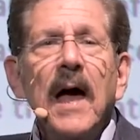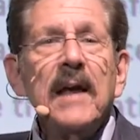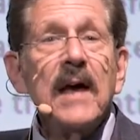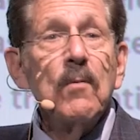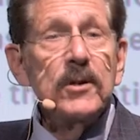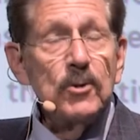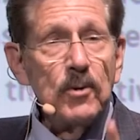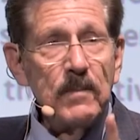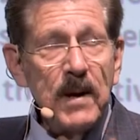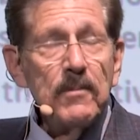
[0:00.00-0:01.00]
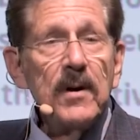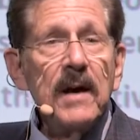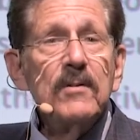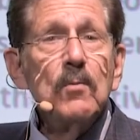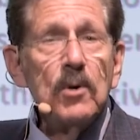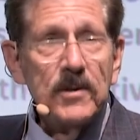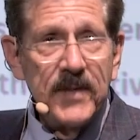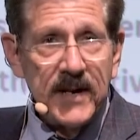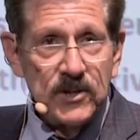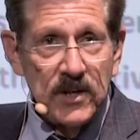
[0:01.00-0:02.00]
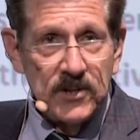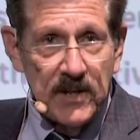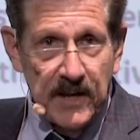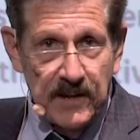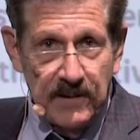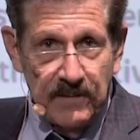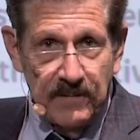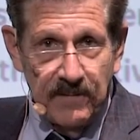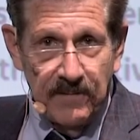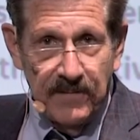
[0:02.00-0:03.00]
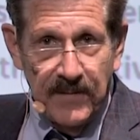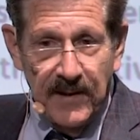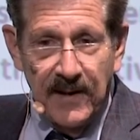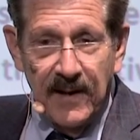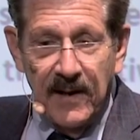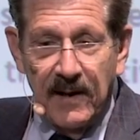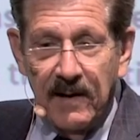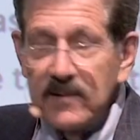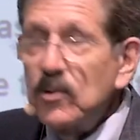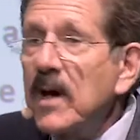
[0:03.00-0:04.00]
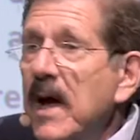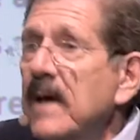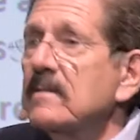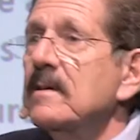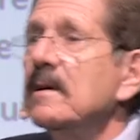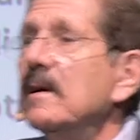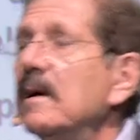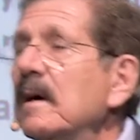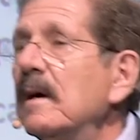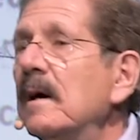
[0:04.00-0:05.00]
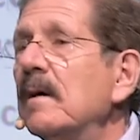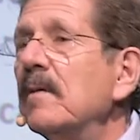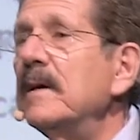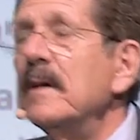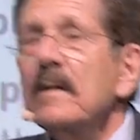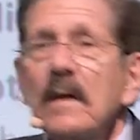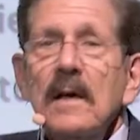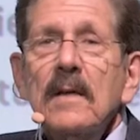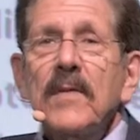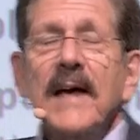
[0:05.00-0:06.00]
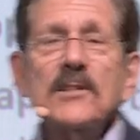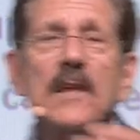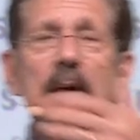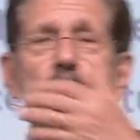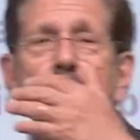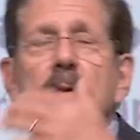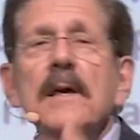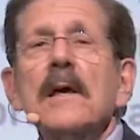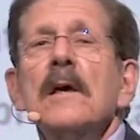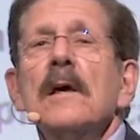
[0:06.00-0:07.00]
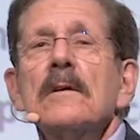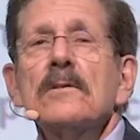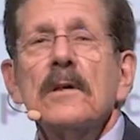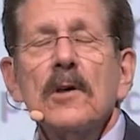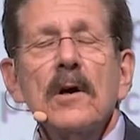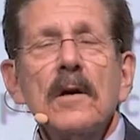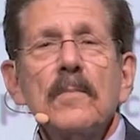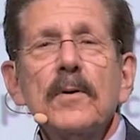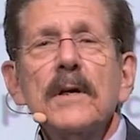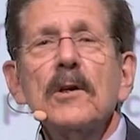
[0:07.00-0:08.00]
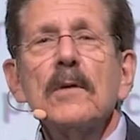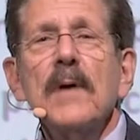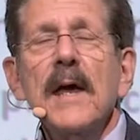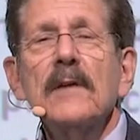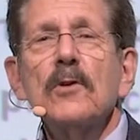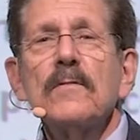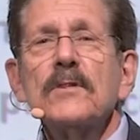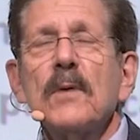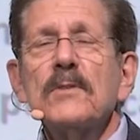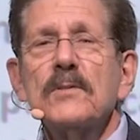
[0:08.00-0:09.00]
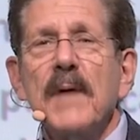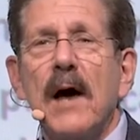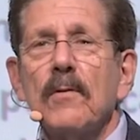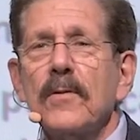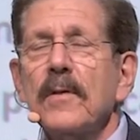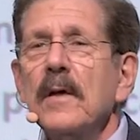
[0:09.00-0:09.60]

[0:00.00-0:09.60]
And I want you to remember every word that I just said. Right? You can't. Right? That's like putting your hand over someone's mouth.